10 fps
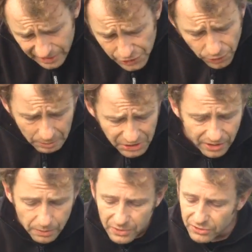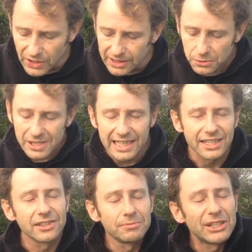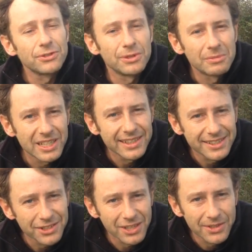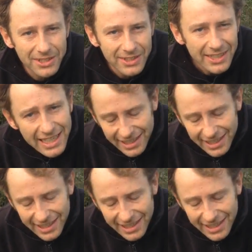we're in Shropshire, and we've got a little selection of mushrooms here to show you.